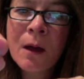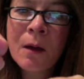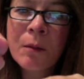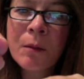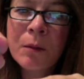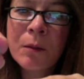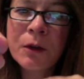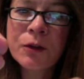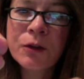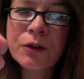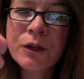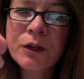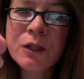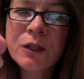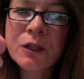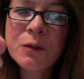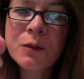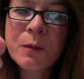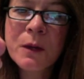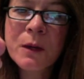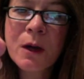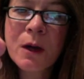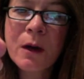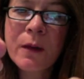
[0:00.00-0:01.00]
But just
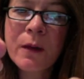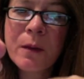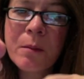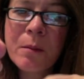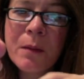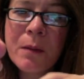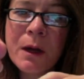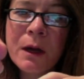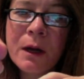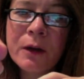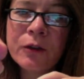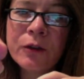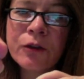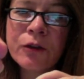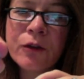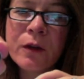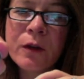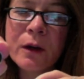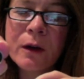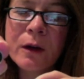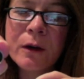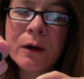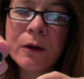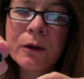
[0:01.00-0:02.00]
beyond the mesh
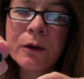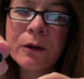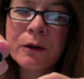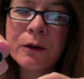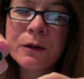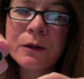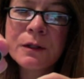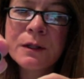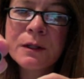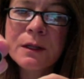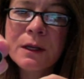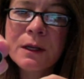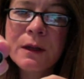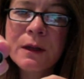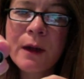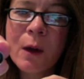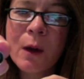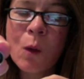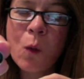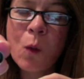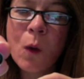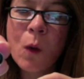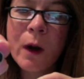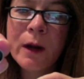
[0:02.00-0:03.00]
there, you'll see
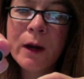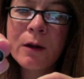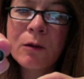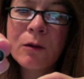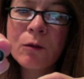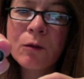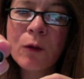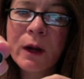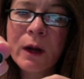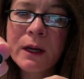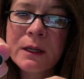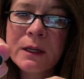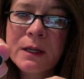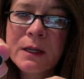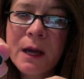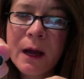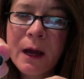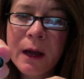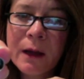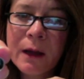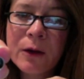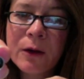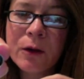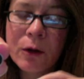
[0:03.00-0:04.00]
that white
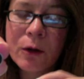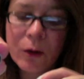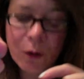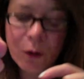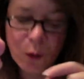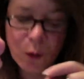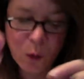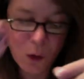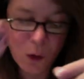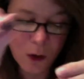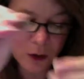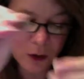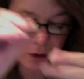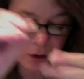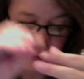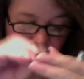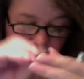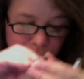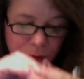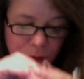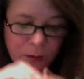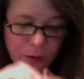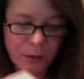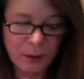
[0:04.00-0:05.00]
rectangular washer.